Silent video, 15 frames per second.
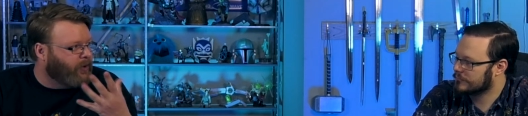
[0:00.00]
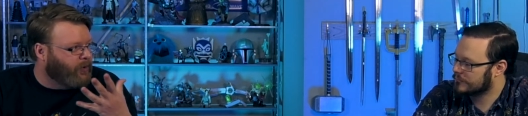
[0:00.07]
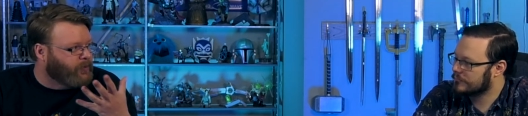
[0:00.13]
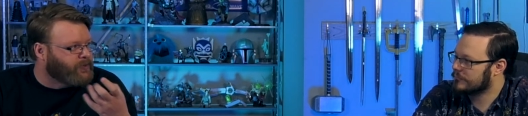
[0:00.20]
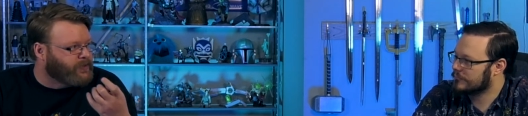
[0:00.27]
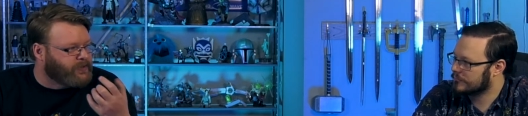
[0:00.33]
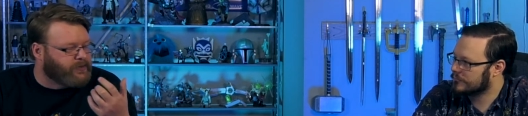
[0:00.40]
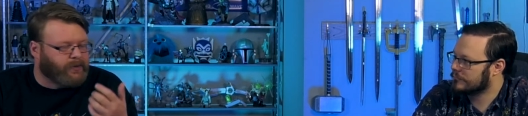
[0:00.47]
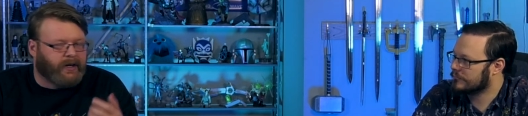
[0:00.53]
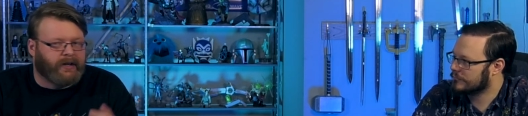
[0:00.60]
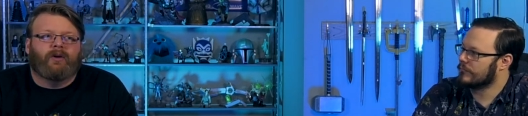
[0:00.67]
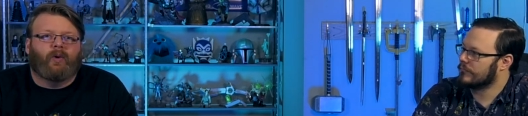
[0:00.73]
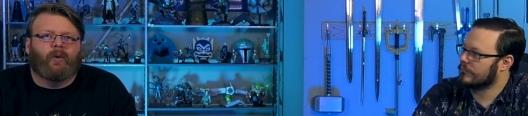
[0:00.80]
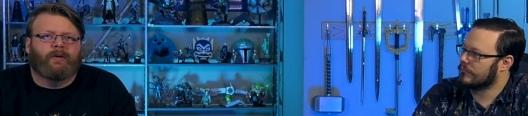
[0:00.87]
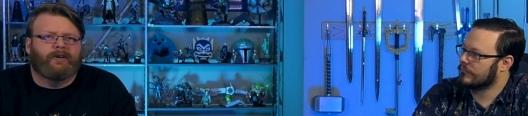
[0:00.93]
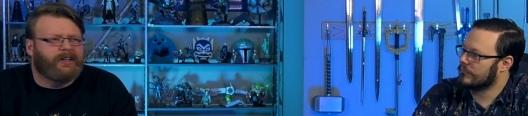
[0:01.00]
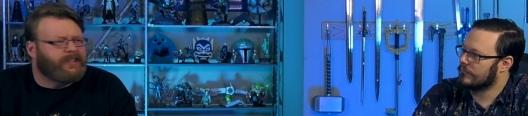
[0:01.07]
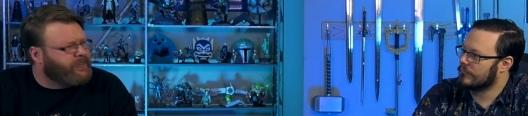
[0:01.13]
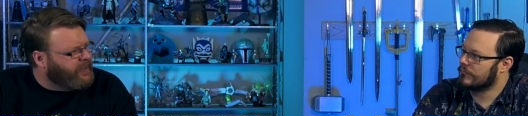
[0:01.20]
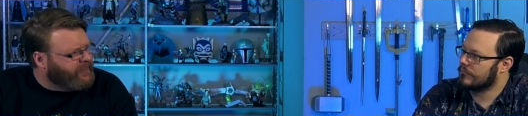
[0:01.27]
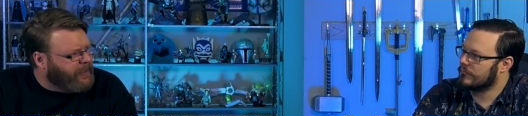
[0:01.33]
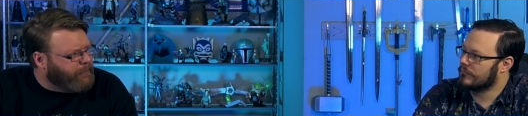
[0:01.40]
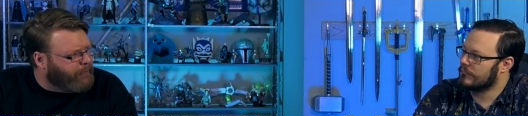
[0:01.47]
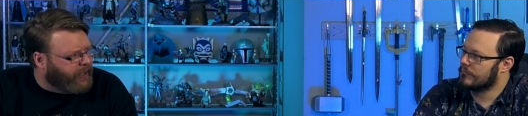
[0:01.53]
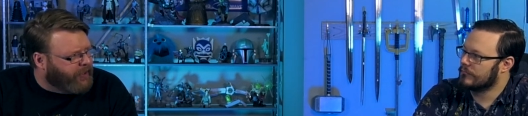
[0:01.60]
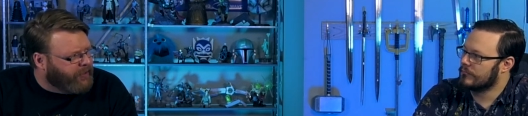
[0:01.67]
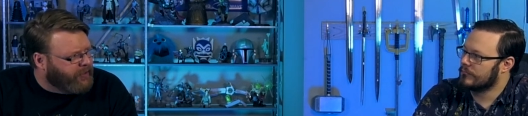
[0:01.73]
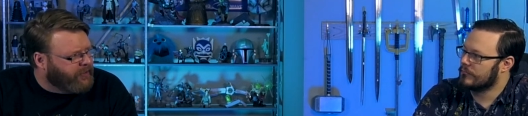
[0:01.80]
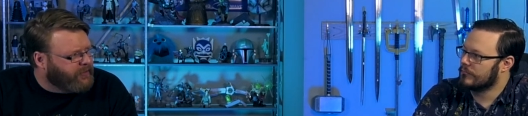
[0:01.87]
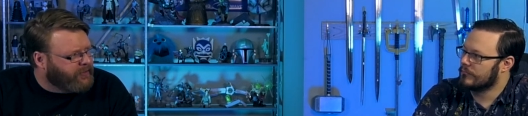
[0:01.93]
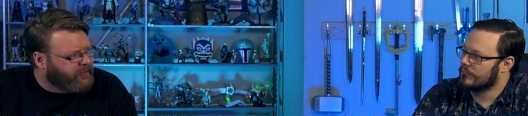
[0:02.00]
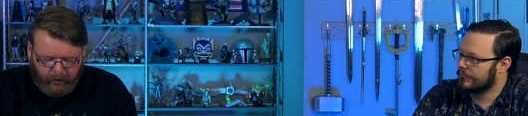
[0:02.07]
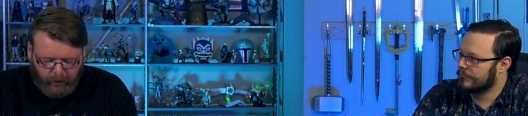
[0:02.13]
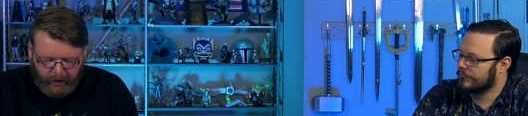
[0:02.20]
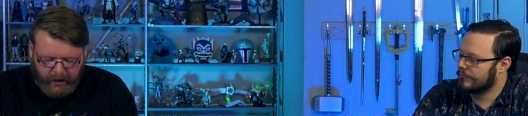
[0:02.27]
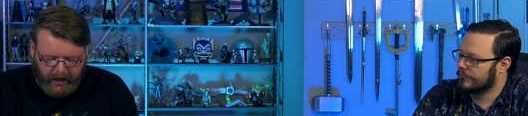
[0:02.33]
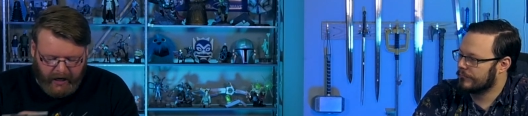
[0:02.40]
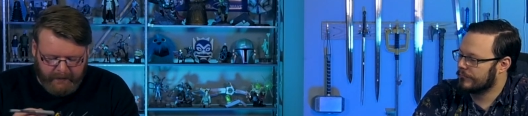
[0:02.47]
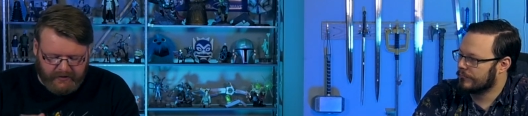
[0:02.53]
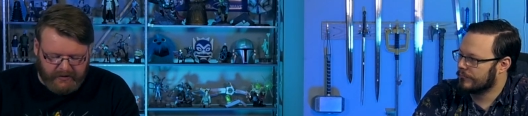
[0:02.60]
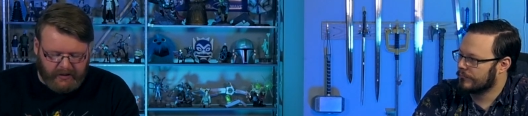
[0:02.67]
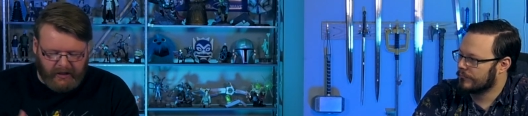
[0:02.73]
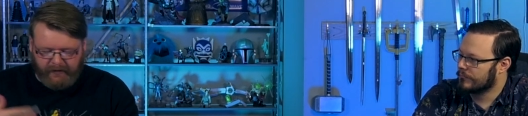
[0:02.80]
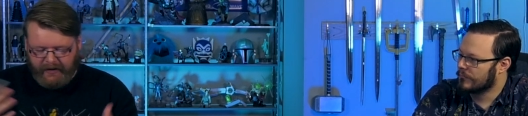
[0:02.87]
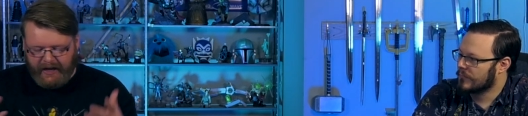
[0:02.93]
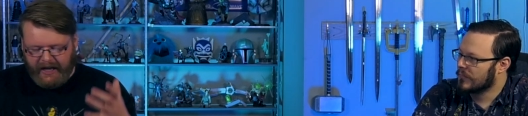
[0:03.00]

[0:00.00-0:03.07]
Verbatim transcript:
Speaker 1: Coulson's, right? Or did they say better? Chronicom stuff